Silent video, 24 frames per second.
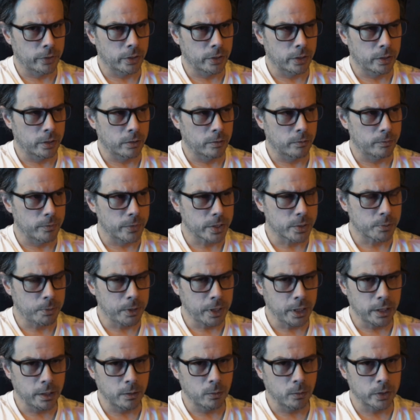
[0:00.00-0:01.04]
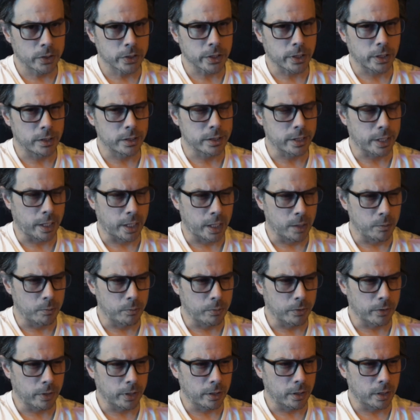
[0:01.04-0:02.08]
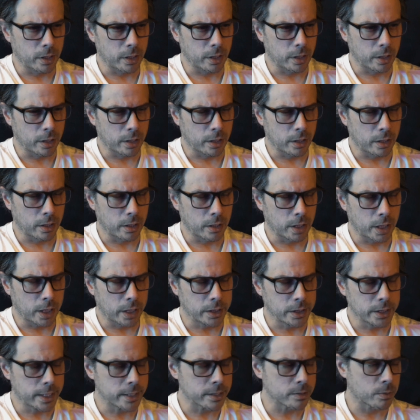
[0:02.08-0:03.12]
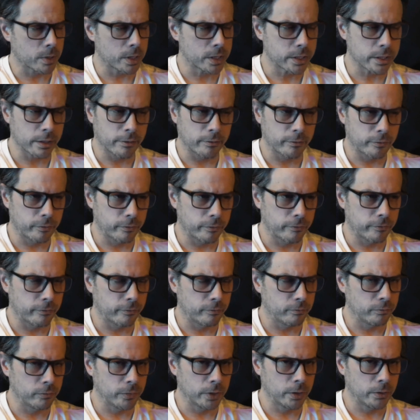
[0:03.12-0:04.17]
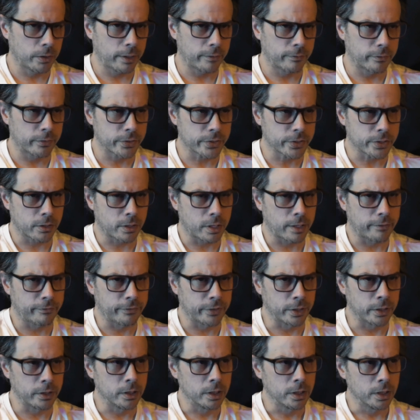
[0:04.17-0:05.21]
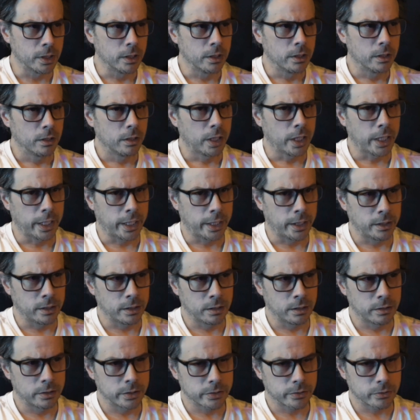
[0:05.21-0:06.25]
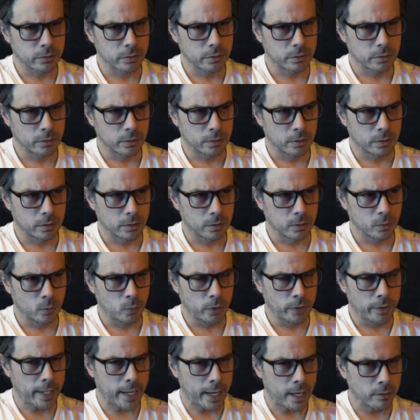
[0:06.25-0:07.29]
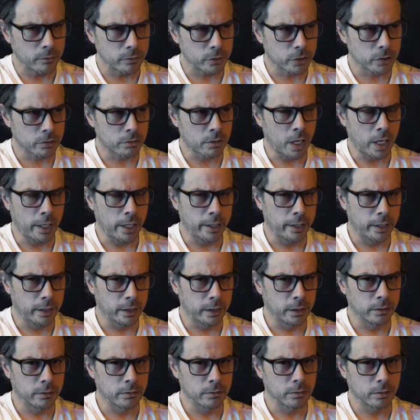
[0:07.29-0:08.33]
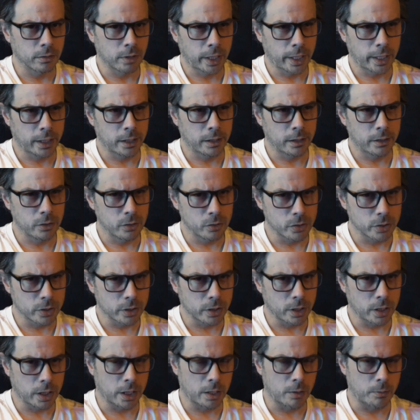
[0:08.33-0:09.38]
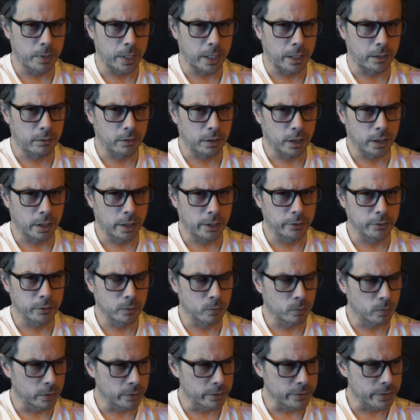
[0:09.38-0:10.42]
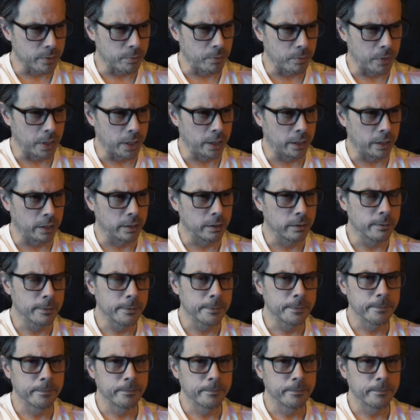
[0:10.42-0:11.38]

the speed at which I type, I test myself, ever so often. And without trying, I can usually get about 100 words a minute.